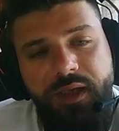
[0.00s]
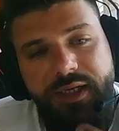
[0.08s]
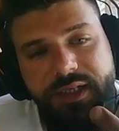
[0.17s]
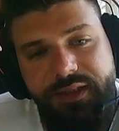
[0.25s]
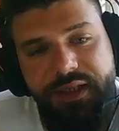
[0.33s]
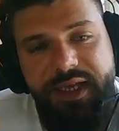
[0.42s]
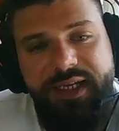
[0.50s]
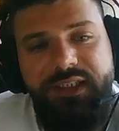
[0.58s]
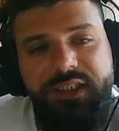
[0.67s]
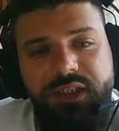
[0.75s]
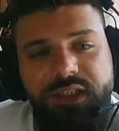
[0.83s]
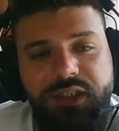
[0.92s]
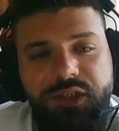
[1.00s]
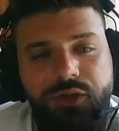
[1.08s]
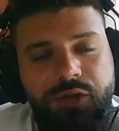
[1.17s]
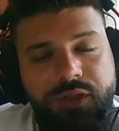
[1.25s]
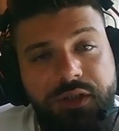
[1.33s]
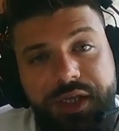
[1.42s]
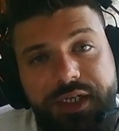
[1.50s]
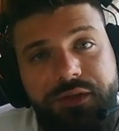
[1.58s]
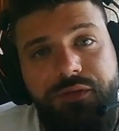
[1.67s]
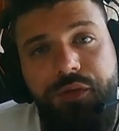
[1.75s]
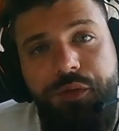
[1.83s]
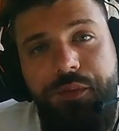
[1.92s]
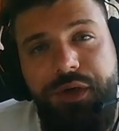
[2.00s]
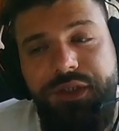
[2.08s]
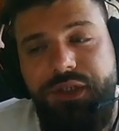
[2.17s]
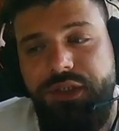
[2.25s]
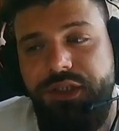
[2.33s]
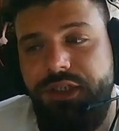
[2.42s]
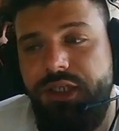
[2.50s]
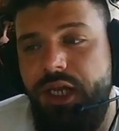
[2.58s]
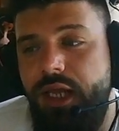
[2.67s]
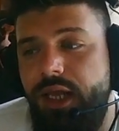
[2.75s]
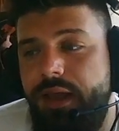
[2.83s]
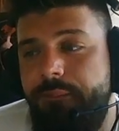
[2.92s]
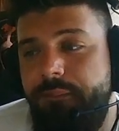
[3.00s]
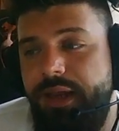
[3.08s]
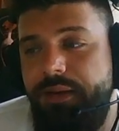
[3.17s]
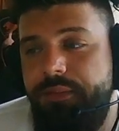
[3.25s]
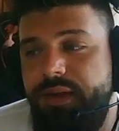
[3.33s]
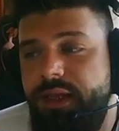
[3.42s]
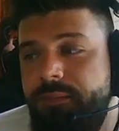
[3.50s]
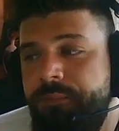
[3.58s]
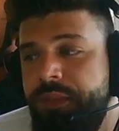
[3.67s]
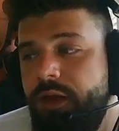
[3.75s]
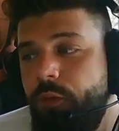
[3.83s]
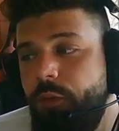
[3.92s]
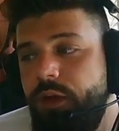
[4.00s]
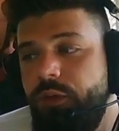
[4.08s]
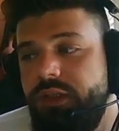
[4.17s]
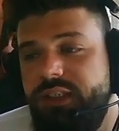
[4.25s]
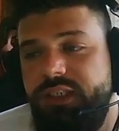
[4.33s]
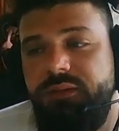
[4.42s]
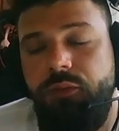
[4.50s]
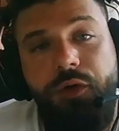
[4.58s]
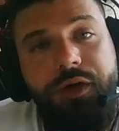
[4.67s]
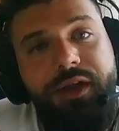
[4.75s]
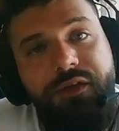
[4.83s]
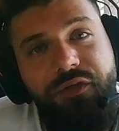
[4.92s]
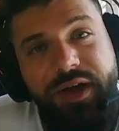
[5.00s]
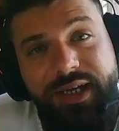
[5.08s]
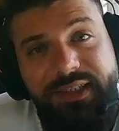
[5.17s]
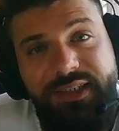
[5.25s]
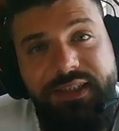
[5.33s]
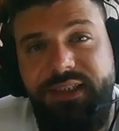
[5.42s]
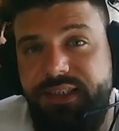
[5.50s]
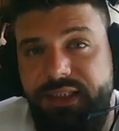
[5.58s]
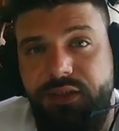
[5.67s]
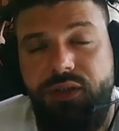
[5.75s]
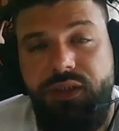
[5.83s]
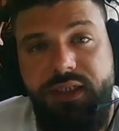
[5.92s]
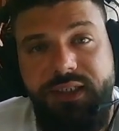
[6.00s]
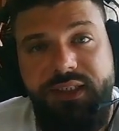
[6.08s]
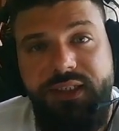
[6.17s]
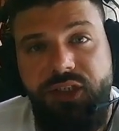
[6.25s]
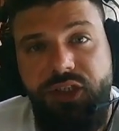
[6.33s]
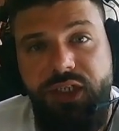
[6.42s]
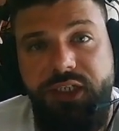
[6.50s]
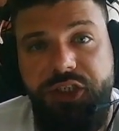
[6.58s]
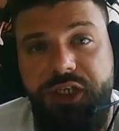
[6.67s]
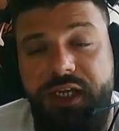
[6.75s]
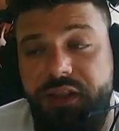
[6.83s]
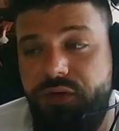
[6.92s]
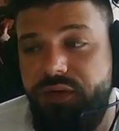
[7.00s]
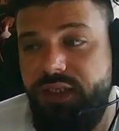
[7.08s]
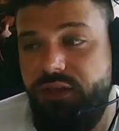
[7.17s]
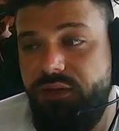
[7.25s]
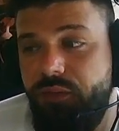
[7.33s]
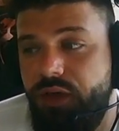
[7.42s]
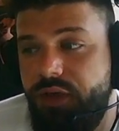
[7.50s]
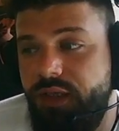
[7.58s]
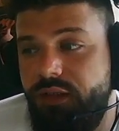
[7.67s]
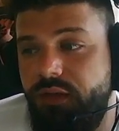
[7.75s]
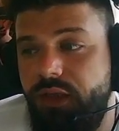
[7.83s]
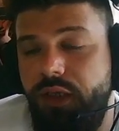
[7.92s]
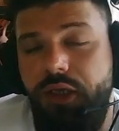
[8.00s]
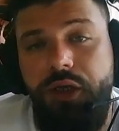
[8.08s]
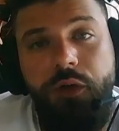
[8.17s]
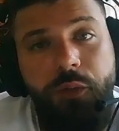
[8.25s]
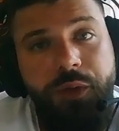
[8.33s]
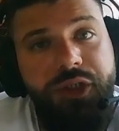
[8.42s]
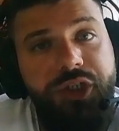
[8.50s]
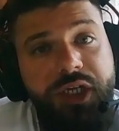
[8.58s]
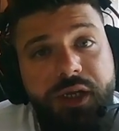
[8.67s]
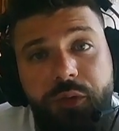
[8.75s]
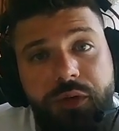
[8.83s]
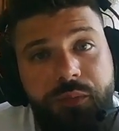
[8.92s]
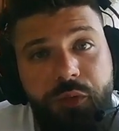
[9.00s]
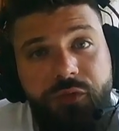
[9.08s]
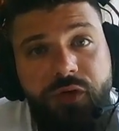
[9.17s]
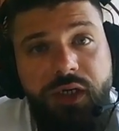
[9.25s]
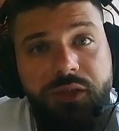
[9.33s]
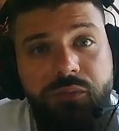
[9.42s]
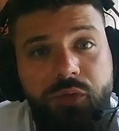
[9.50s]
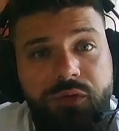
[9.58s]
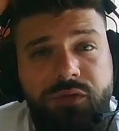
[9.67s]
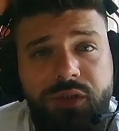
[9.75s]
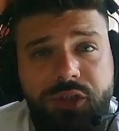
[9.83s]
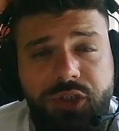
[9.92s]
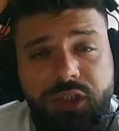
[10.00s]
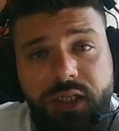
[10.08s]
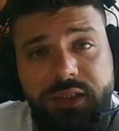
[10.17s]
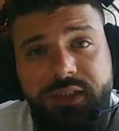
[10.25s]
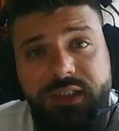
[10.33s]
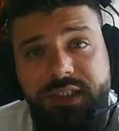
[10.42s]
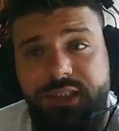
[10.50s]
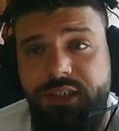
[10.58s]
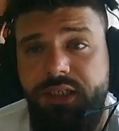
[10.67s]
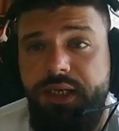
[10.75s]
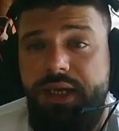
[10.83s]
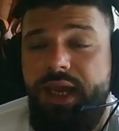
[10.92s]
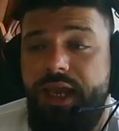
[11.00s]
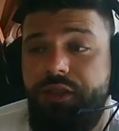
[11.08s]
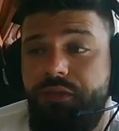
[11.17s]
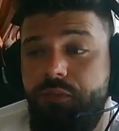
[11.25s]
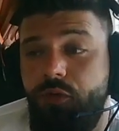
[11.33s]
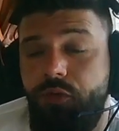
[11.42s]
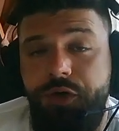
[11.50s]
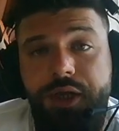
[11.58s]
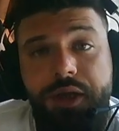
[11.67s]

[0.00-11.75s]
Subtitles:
in the next years or the next few months is maybe we will see more advanced decentralized exchange entering the market, which they will provide more functionalities and more